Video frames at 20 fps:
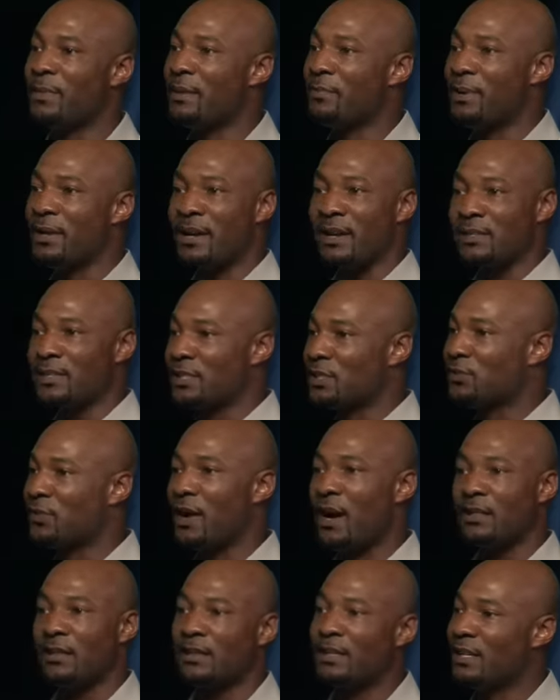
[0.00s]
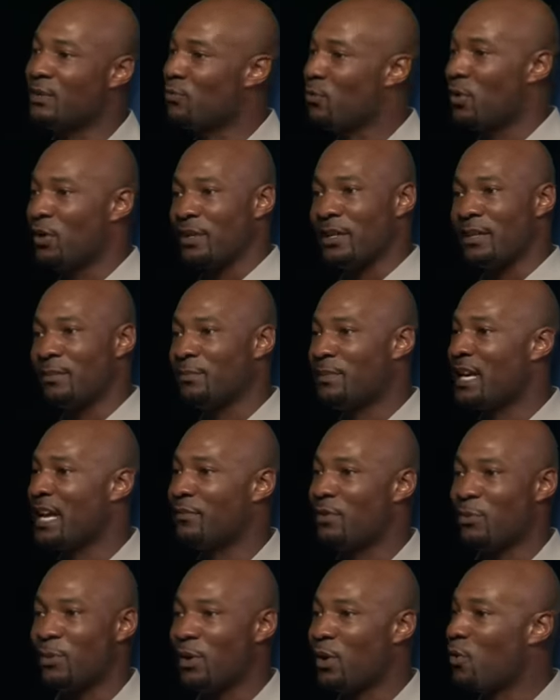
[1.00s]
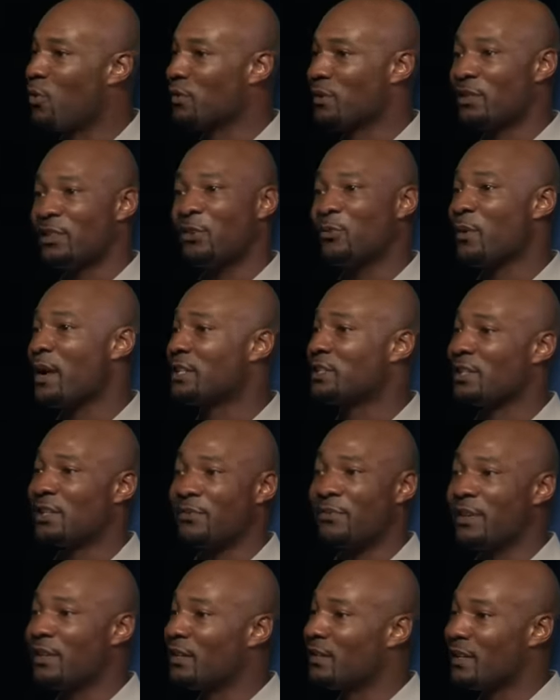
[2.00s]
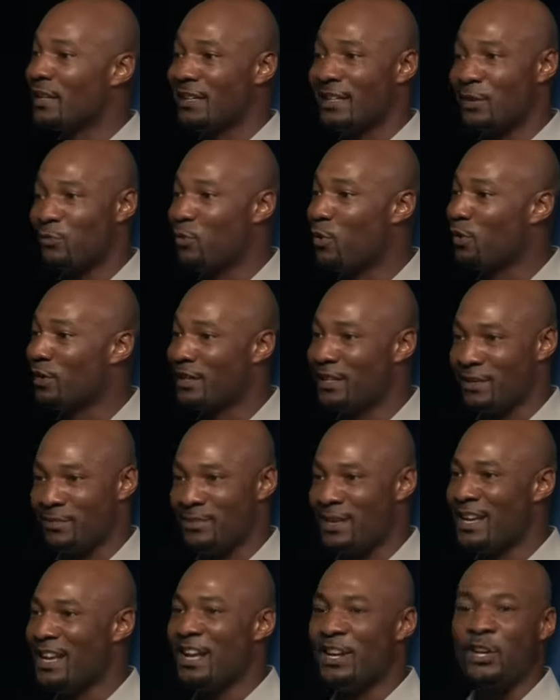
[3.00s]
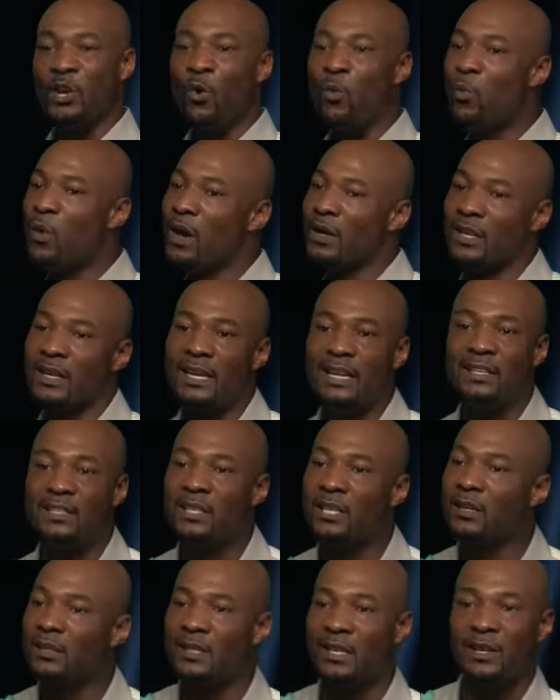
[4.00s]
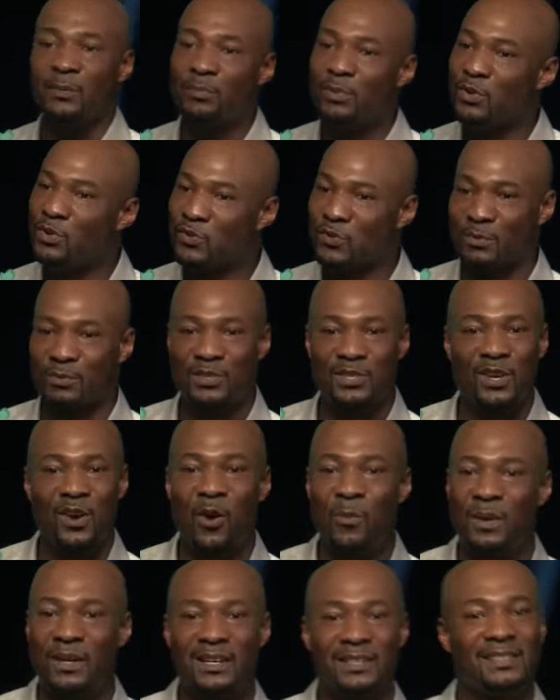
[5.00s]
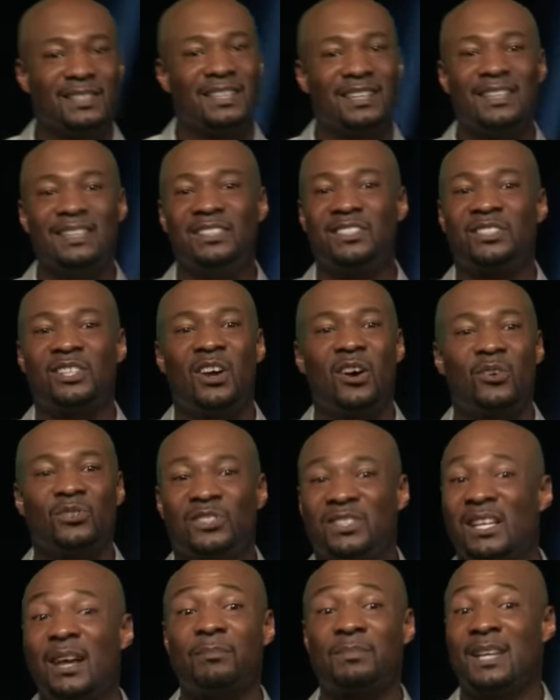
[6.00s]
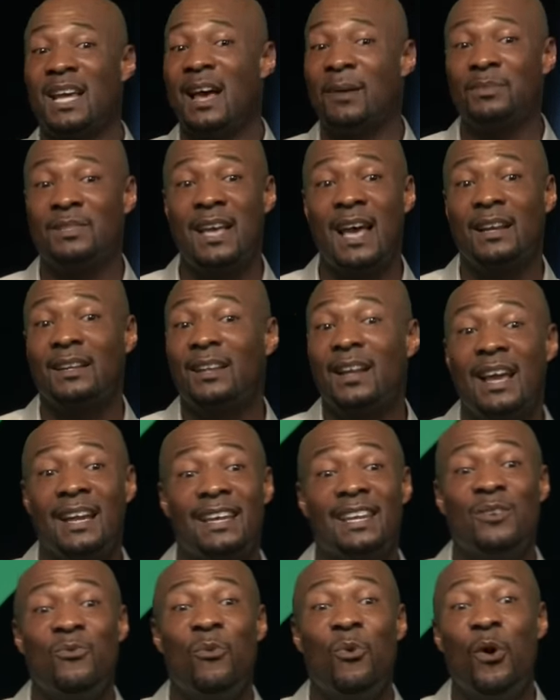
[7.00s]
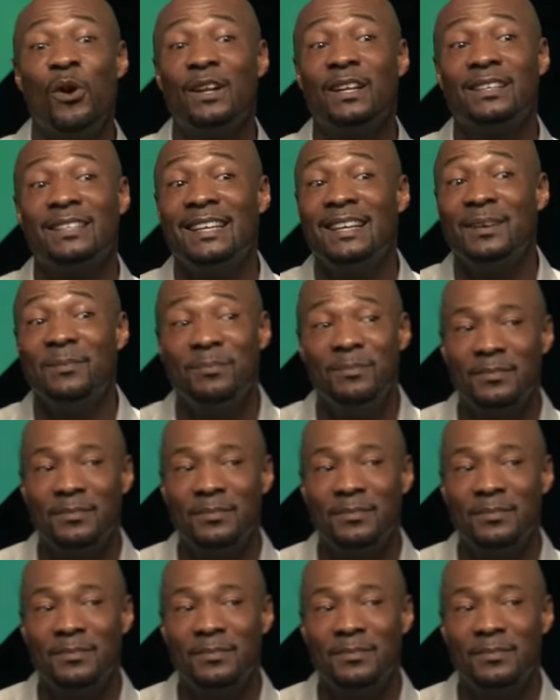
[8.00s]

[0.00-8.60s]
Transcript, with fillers: And because his father didn't want him, David would go in the direction of anything that wanted him. No wonder he took the abuse from Saul because at least Saul sometimes acted like he wanted him.